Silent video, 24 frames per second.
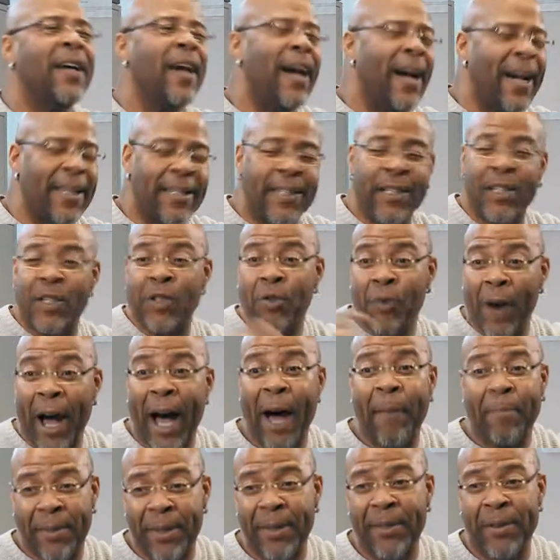I just
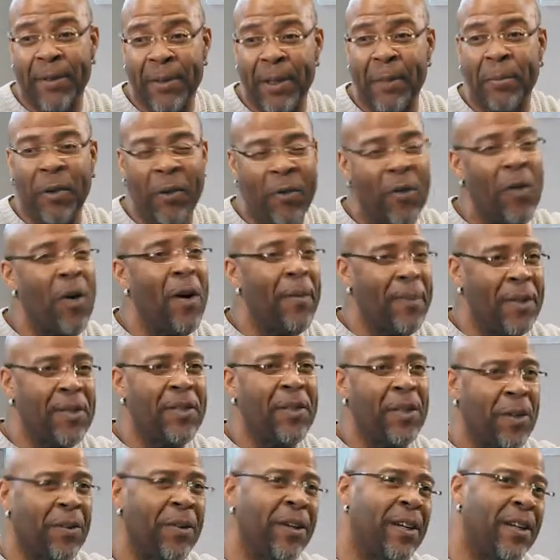dropped the performance
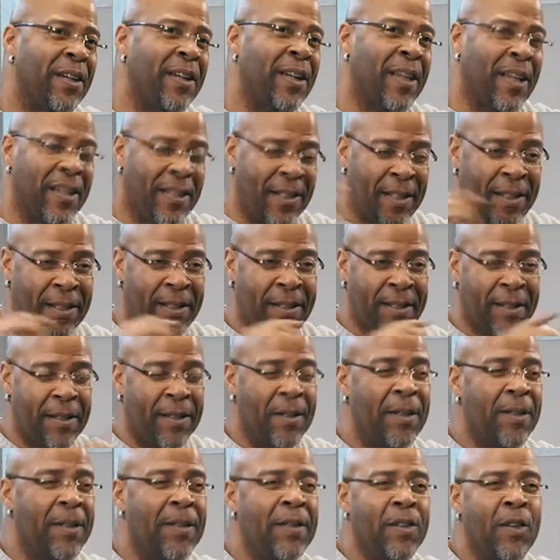degree and just
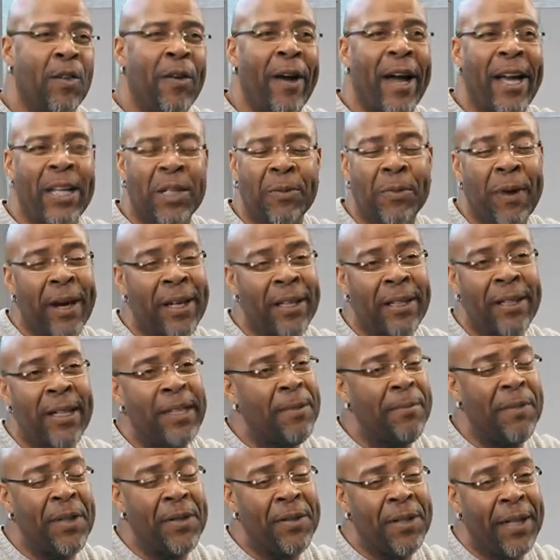graduated
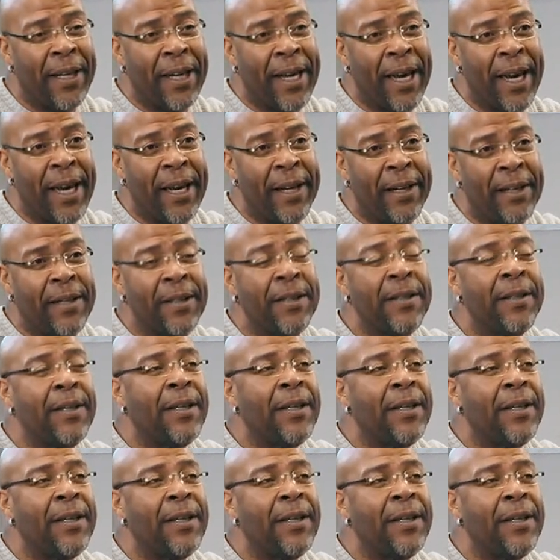as music ed.